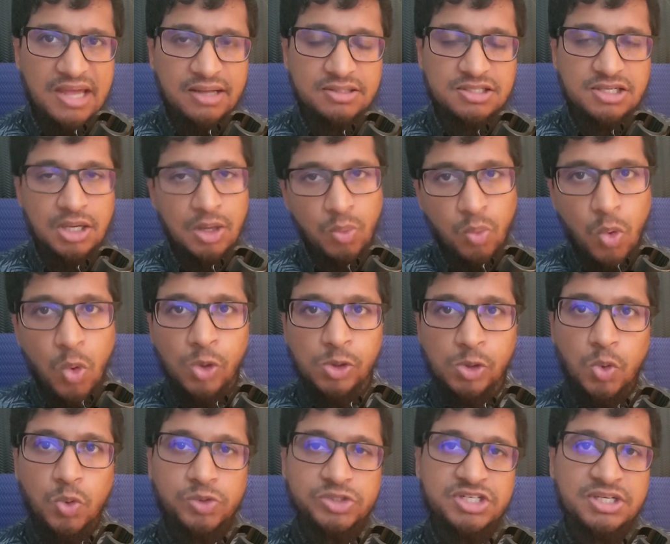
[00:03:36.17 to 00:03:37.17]
get a
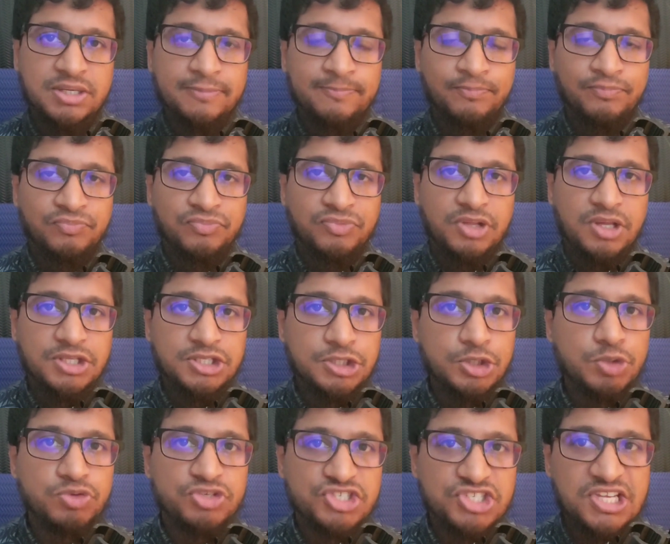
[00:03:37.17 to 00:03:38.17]
warlord,
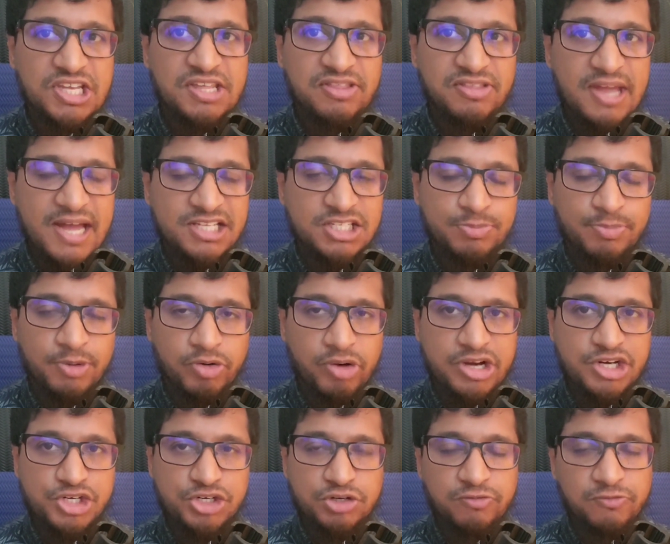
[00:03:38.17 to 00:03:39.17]
you see the
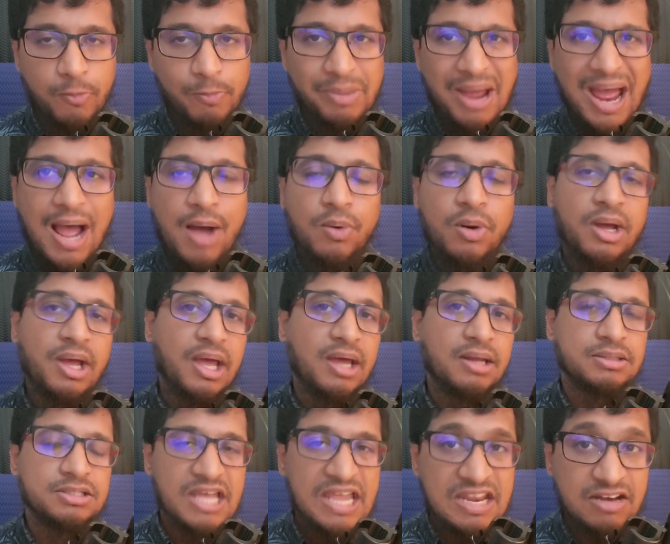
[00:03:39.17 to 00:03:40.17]
aspiration for power
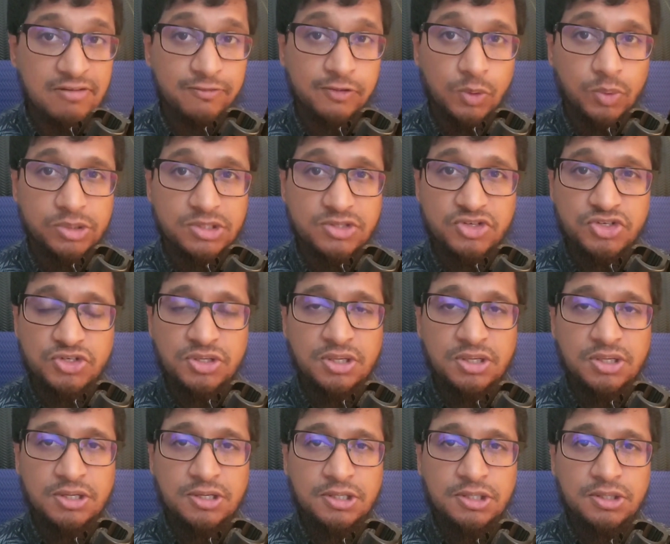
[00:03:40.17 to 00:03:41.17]
and
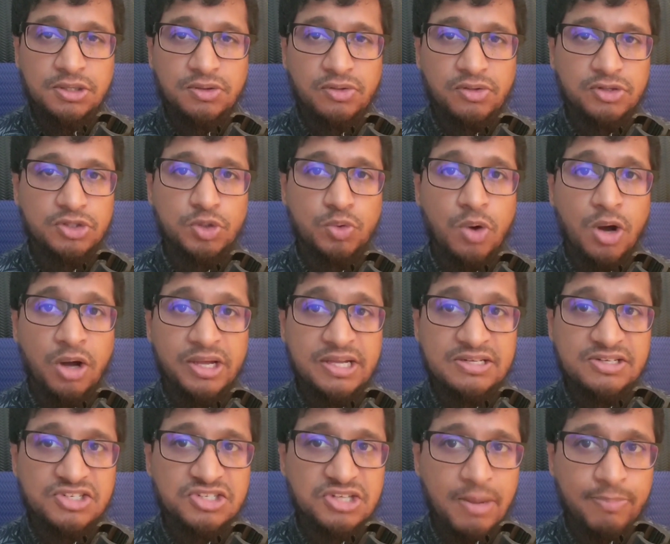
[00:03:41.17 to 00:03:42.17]
influence. The two are
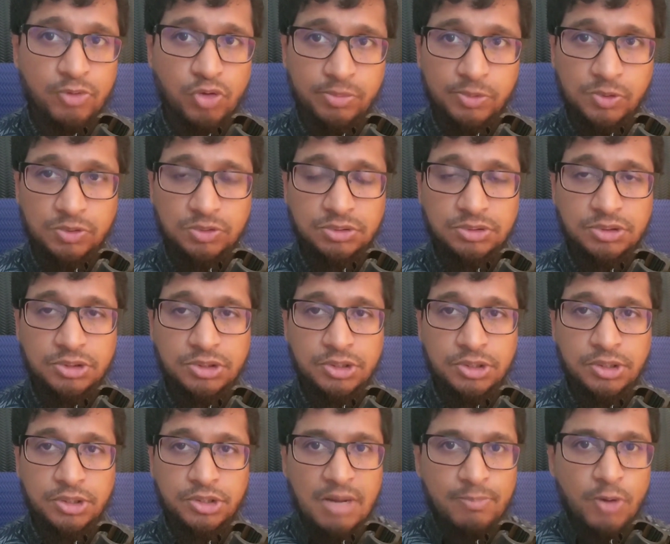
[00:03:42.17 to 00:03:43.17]
inseparable.
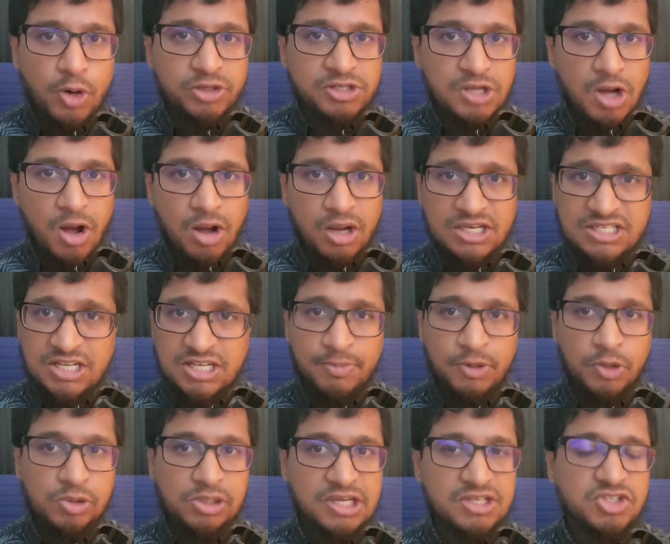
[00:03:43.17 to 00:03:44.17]
A modern
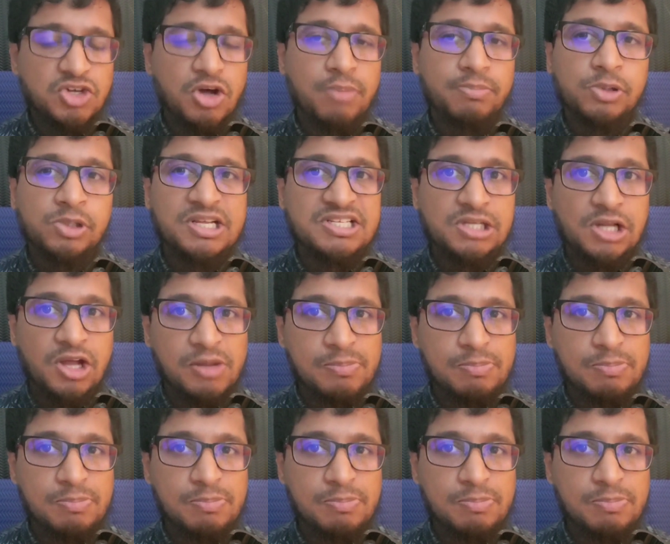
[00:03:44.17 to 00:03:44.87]
archetypical example is